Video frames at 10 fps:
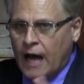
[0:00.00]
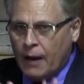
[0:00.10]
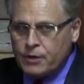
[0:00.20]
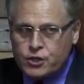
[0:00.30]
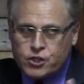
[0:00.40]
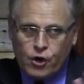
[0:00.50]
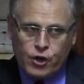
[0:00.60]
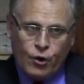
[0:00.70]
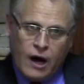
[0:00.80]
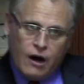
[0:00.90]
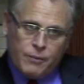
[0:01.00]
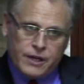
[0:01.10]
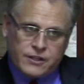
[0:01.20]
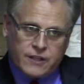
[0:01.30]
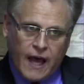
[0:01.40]
I'm going to show you how I'm
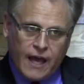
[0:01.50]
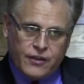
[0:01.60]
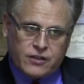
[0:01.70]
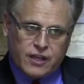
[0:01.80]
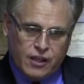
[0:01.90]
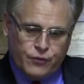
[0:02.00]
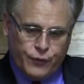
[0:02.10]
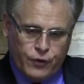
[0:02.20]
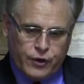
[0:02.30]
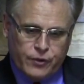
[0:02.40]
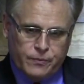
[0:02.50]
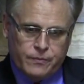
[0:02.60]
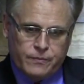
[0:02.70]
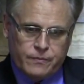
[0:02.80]
going to tie this in for you.